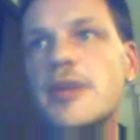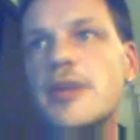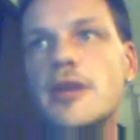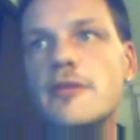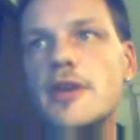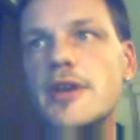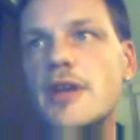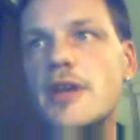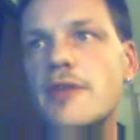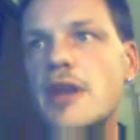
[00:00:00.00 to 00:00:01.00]
being run
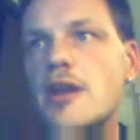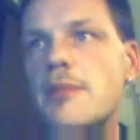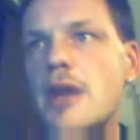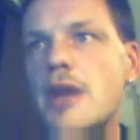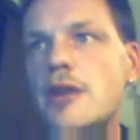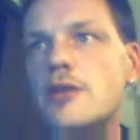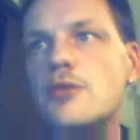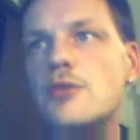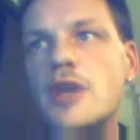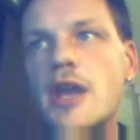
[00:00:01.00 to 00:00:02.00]
directly by
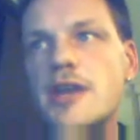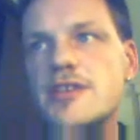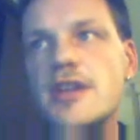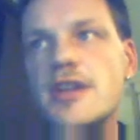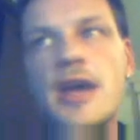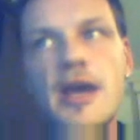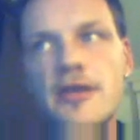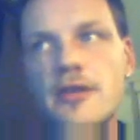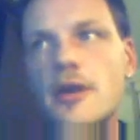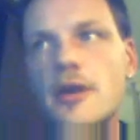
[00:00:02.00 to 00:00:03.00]
UK's NICE